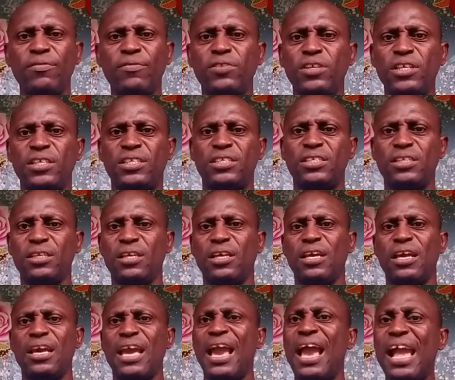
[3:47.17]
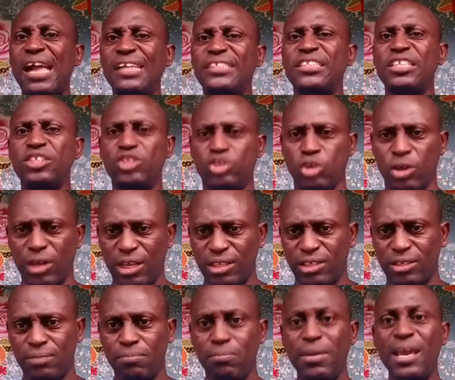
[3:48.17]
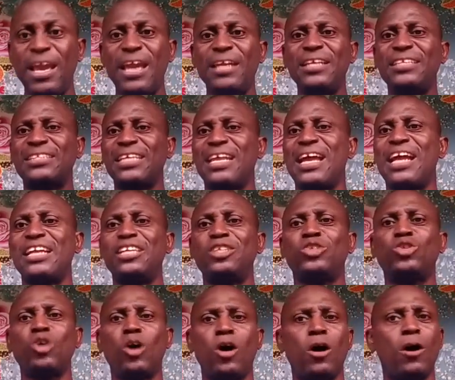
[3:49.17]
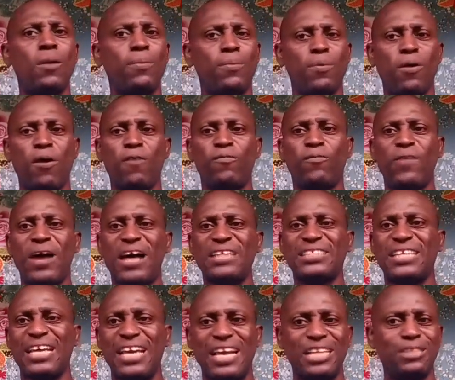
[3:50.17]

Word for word: is health insurance. Many salary job offers health